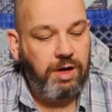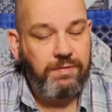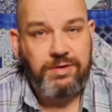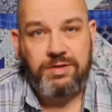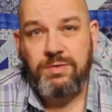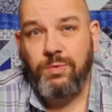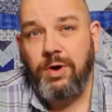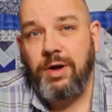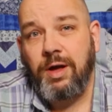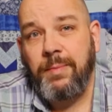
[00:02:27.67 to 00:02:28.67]
if it doesn't
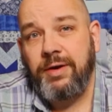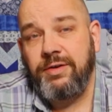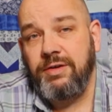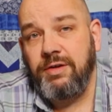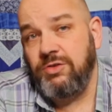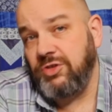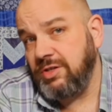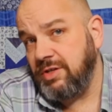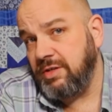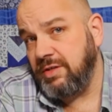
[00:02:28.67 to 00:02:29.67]
work, I might
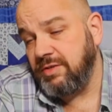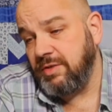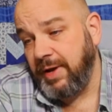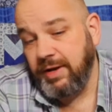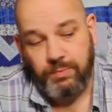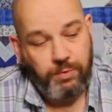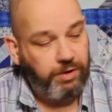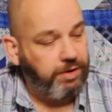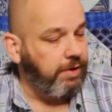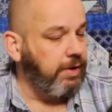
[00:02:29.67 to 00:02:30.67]
adjust it to make it
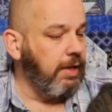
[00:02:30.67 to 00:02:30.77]
work.